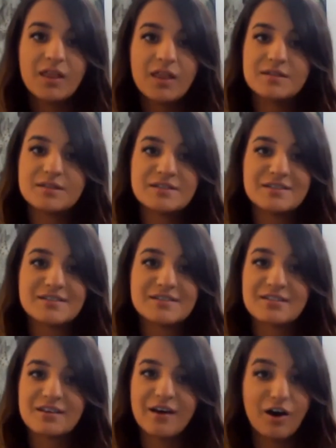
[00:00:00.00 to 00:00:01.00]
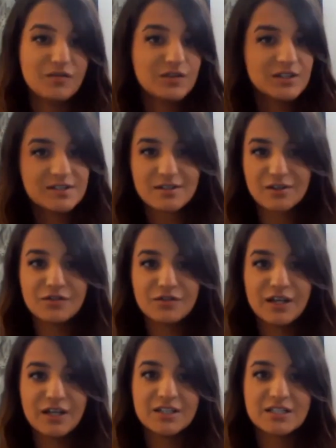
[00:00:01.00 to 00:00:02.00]
This is obviously
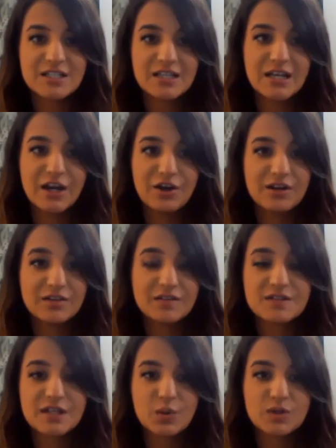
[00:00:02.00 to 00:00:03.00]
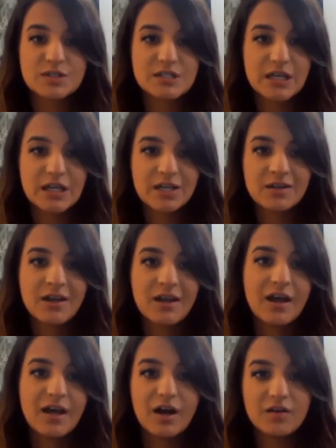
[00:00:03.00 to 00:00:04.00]
feeding into the narratives that we're seeing,
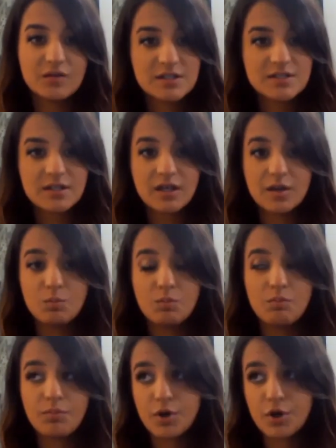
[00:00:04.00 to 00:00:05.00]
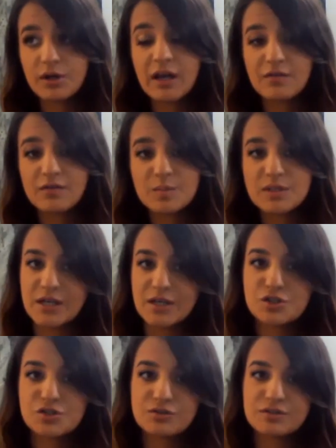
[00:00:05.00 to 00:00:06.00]
and obviously could have the
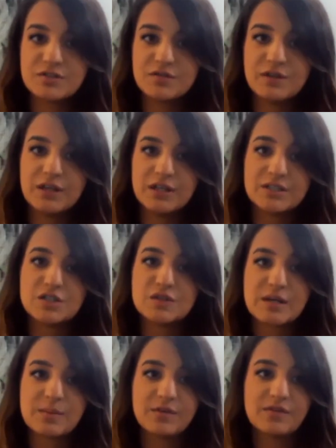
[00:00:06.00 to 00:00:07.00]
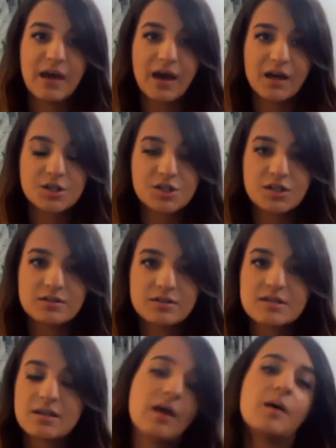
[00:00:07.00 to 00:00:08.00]
potential to feed into some of the
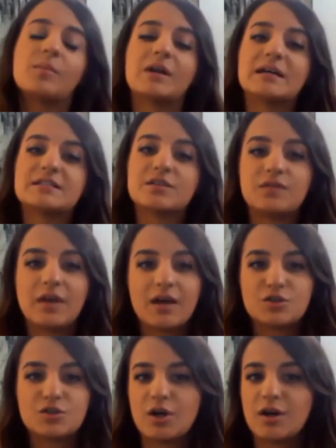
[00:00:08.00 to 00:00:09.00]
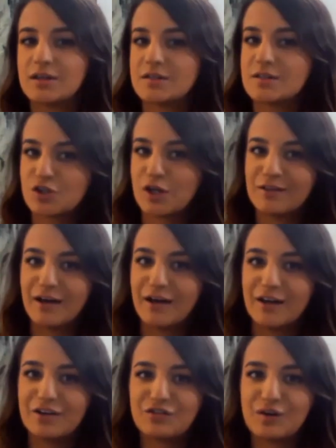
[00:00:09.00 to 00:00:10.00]
actions, but as of yet, drawing a straight
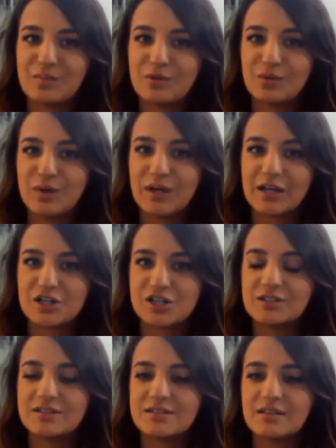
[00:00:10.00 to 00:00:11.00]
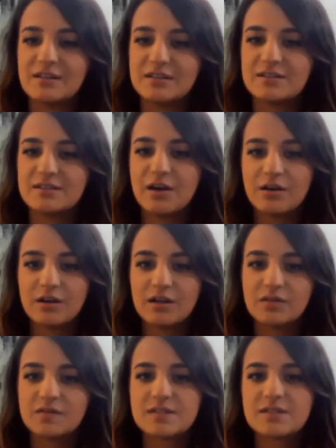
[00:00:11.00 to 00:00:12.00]
line from the reactions in these
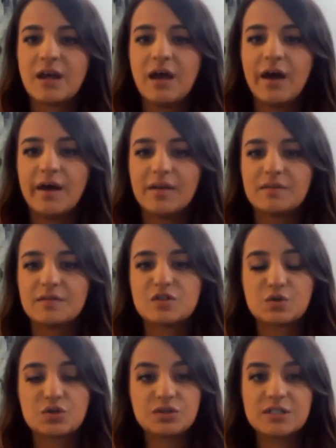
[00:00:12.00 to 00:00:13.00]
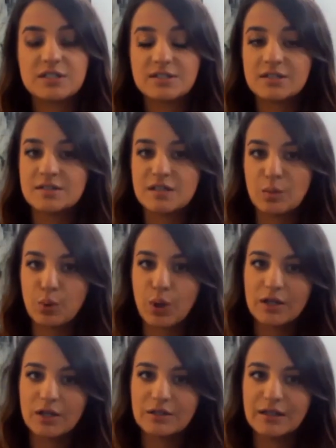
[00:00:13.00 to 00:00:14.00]
narratives, um, social distancing
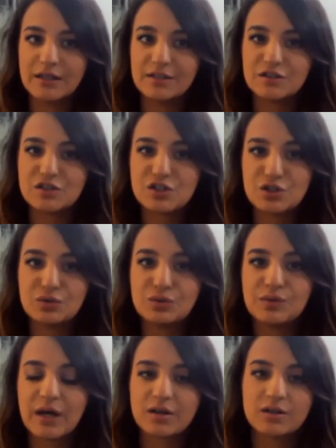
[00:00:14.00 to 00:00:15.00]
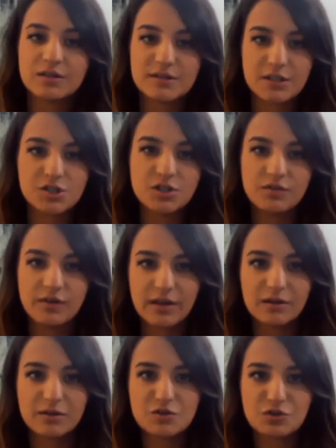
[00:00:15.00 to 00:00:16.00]
broadly, to radicalization to
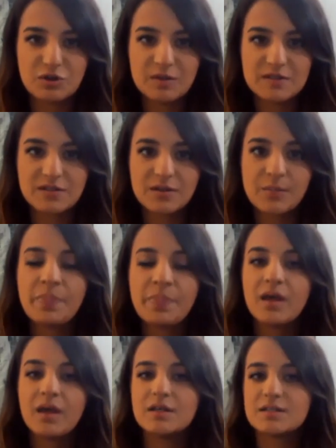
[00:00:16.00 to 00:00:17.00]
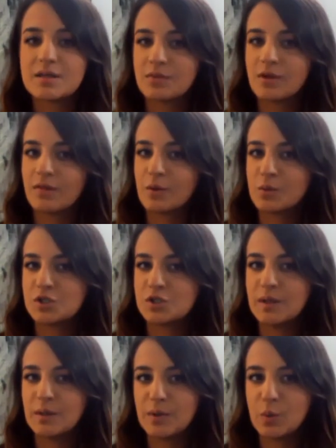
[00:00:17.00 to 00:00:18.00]
violent extremism is something that we should
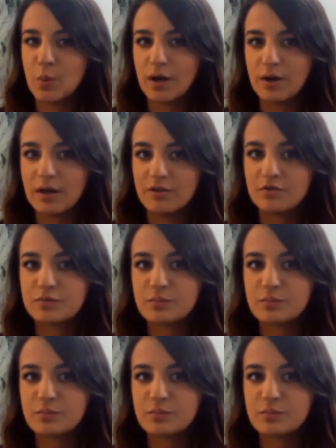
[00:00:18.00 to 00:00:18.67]
be a bit wary of.